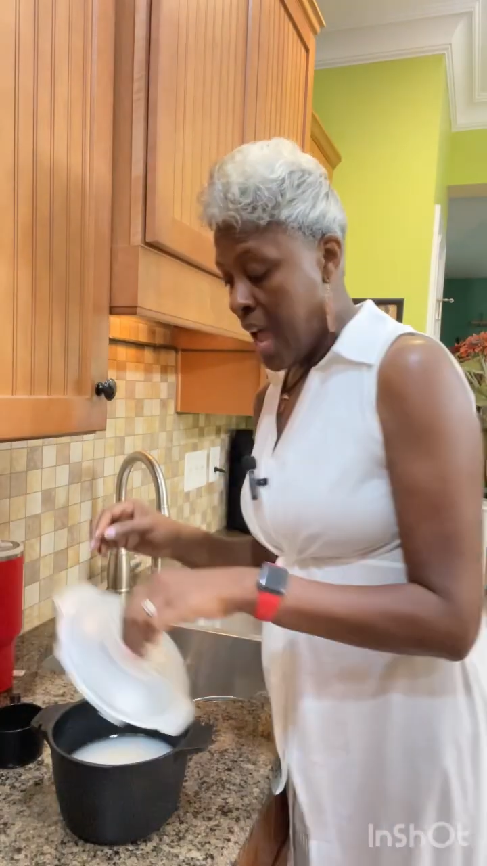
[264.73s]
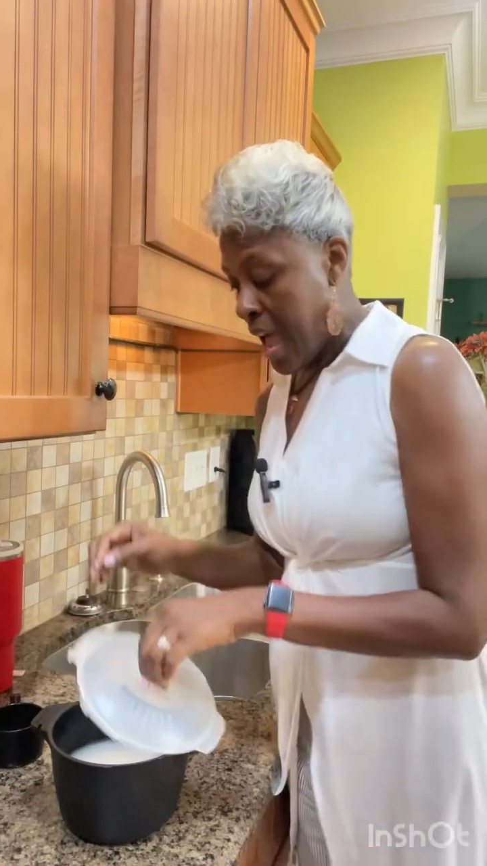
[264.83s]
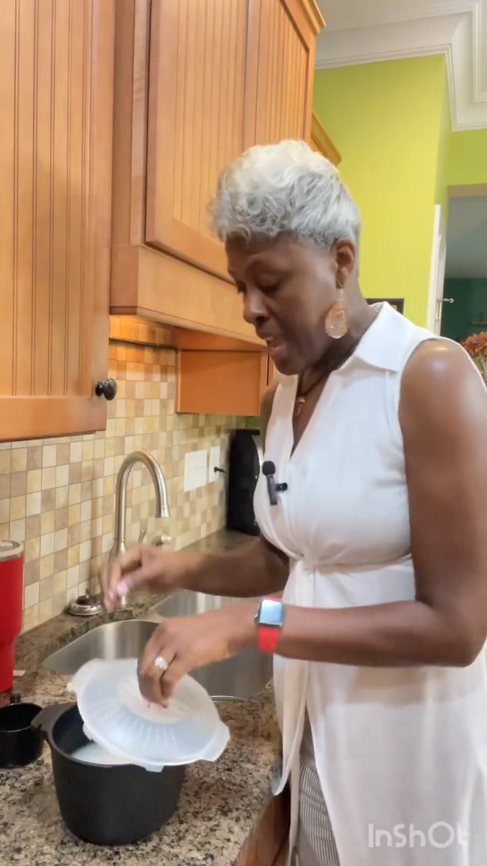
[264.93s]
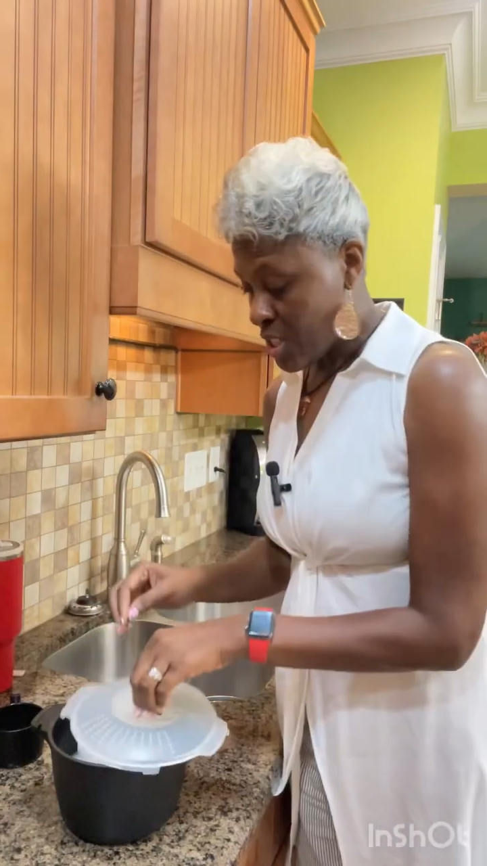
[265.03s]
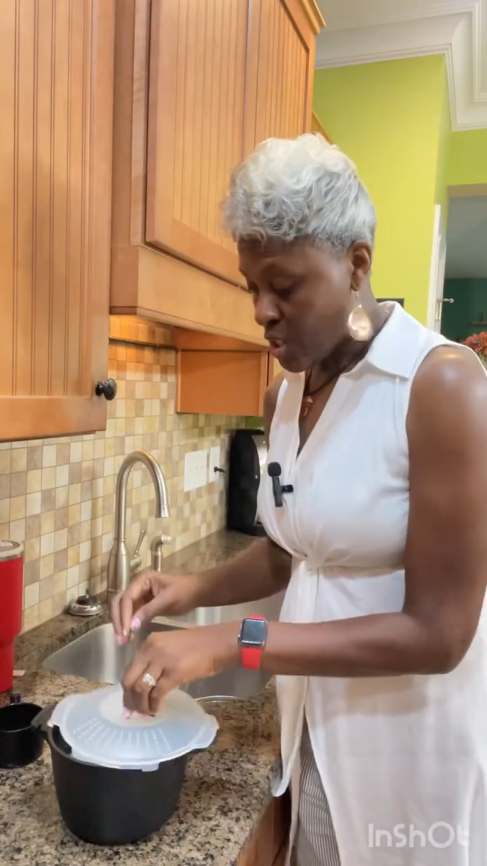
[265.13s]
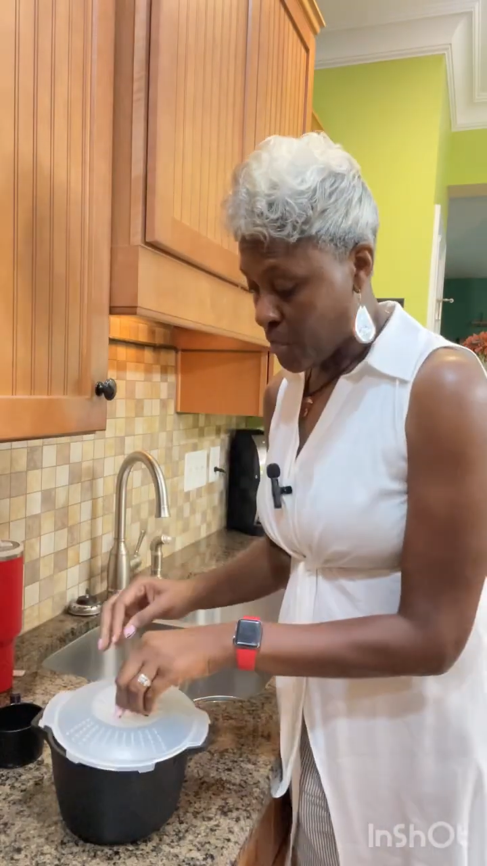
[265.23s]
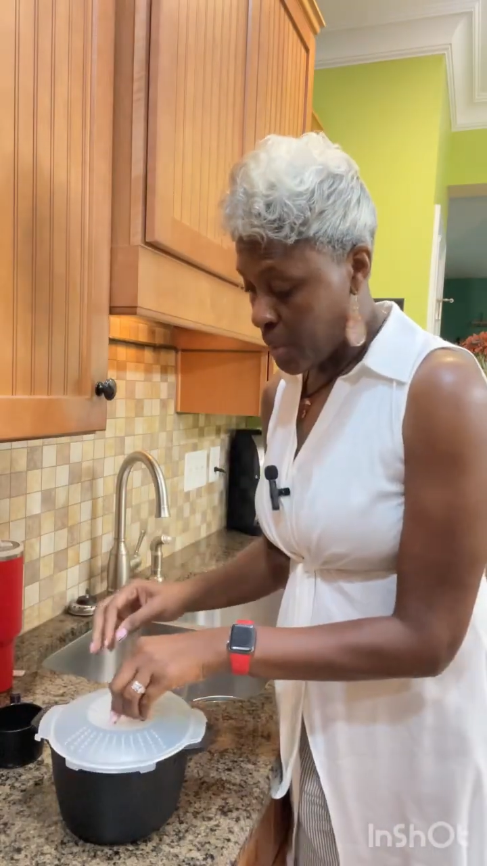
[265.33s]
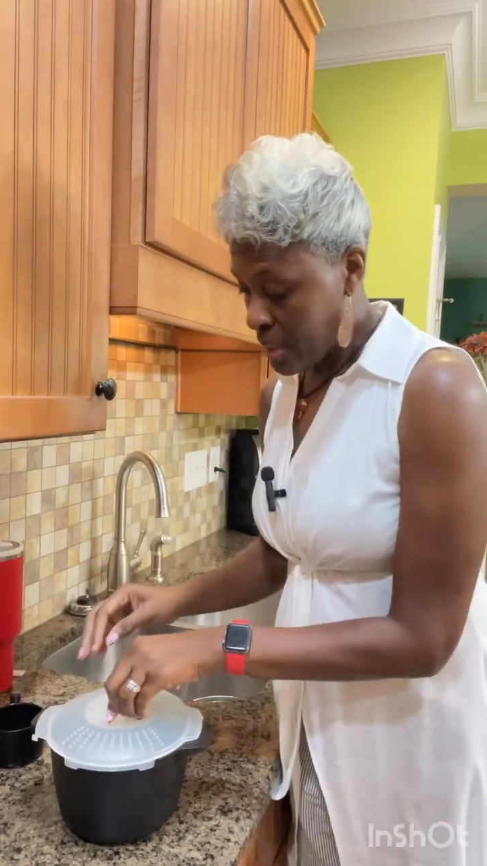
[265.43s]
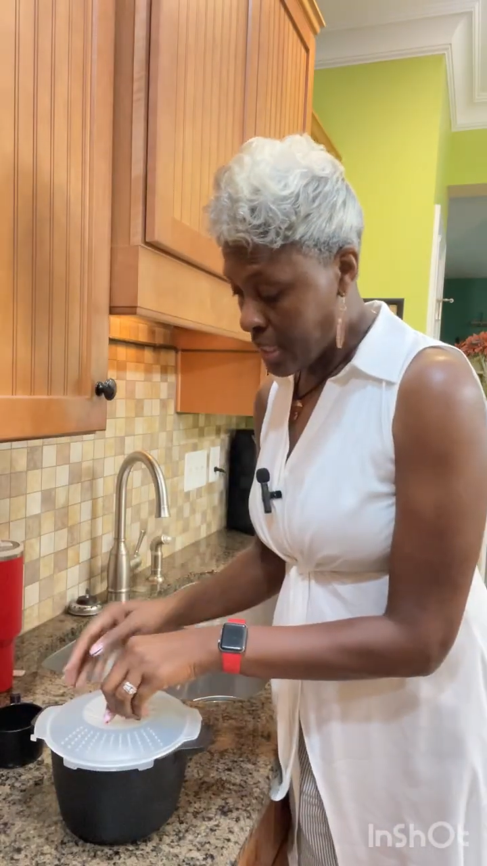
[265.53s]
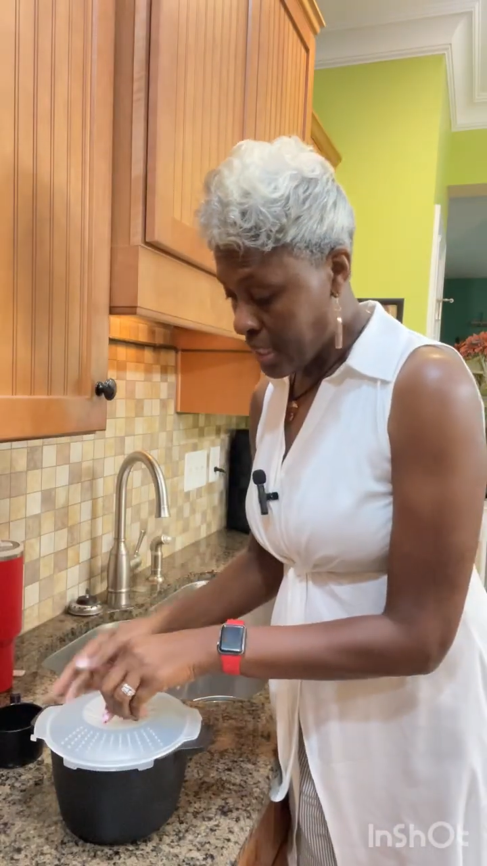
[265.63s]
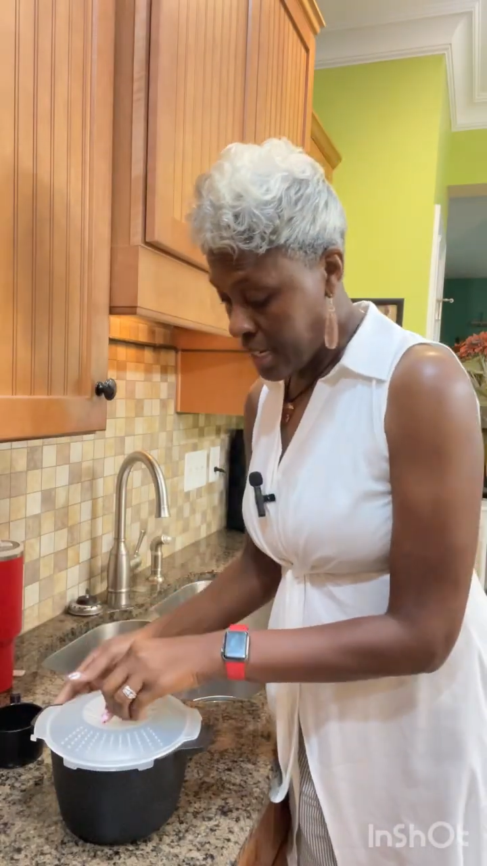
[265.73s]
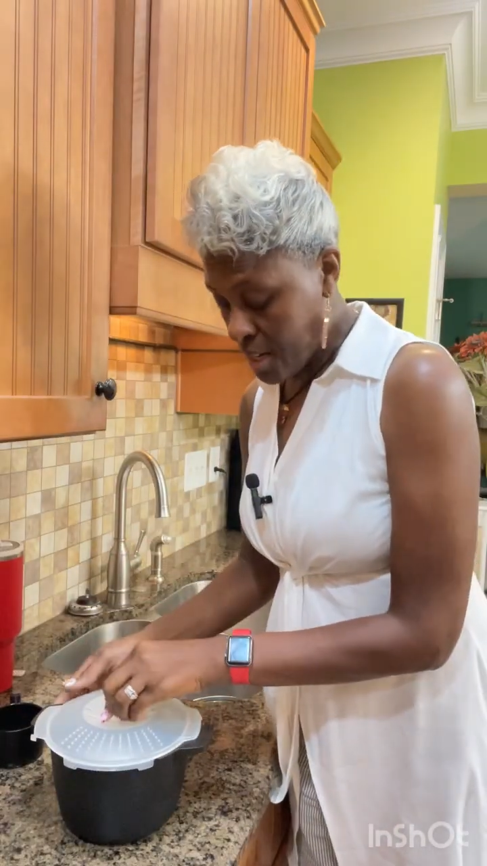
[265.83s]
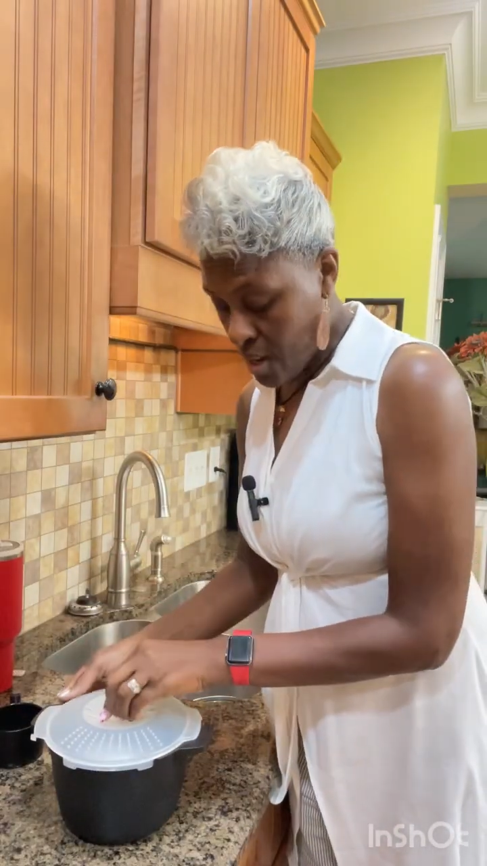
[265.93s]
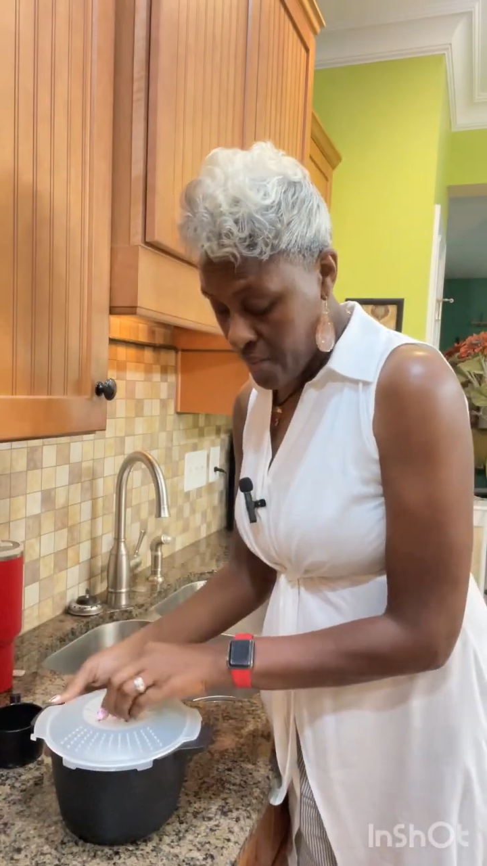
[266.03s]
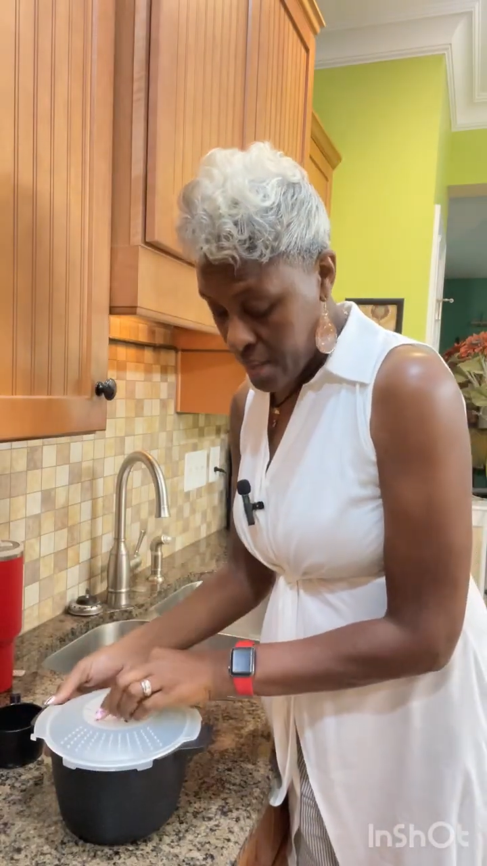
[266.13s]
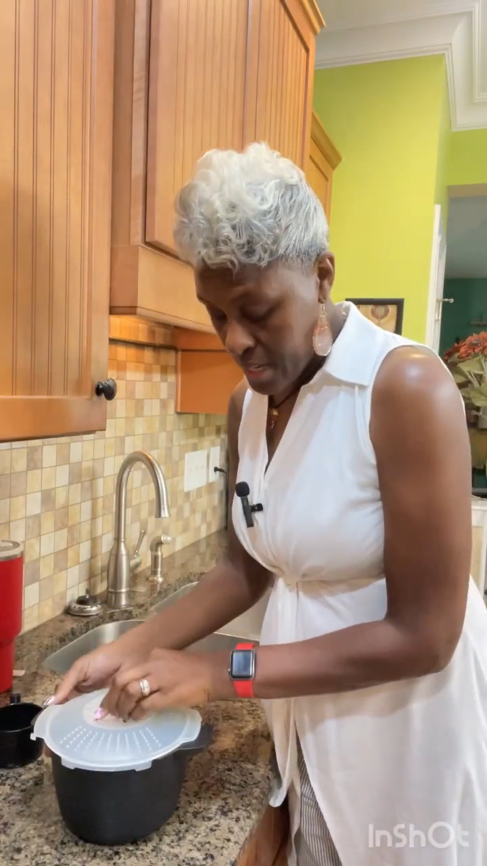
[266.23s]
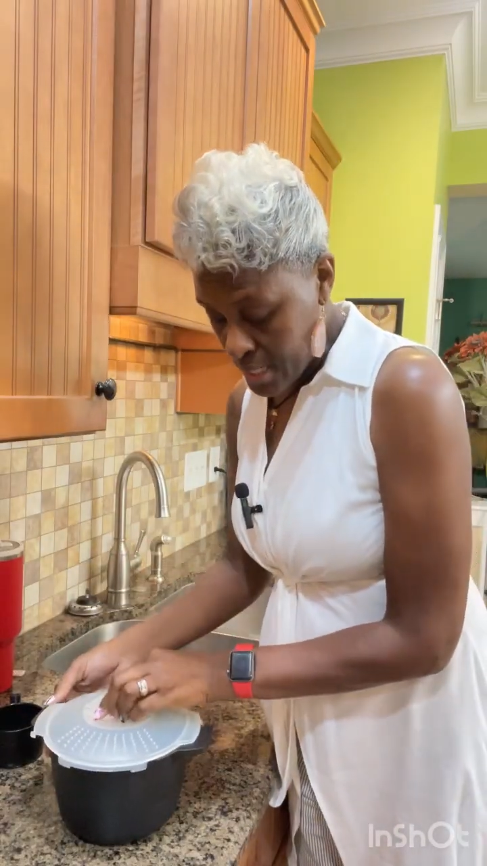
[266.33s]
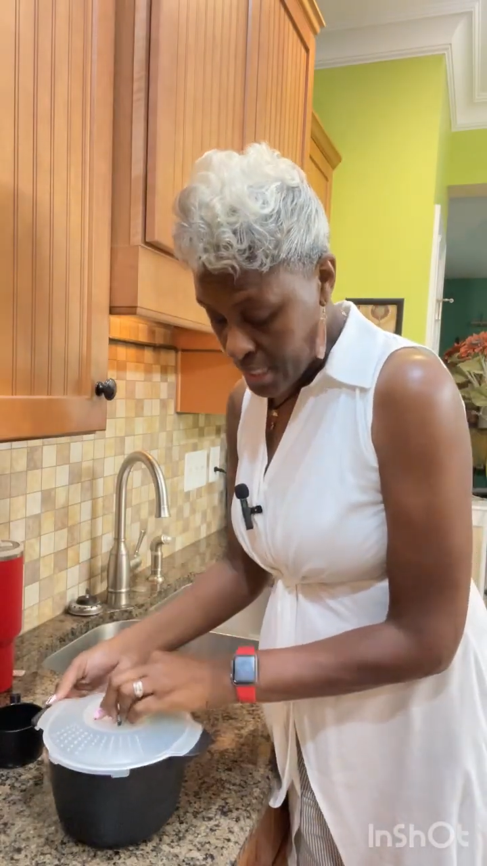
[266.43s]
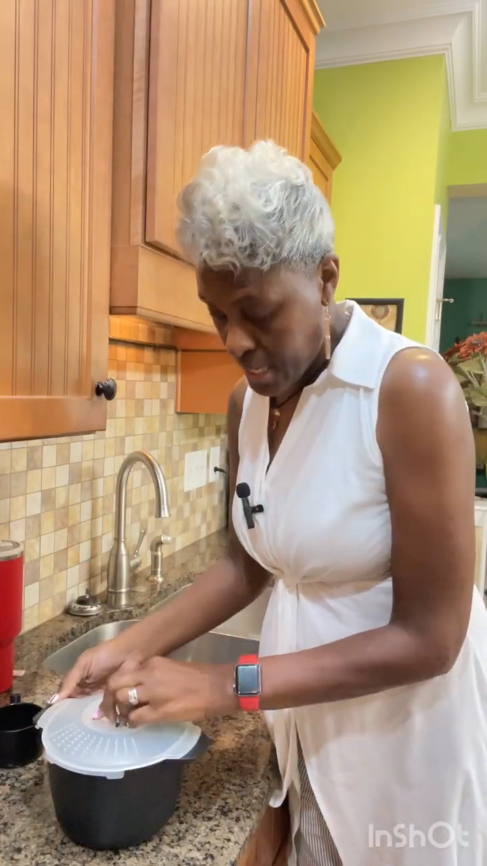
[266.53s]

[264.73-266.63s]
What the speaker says: And just put the lid on this.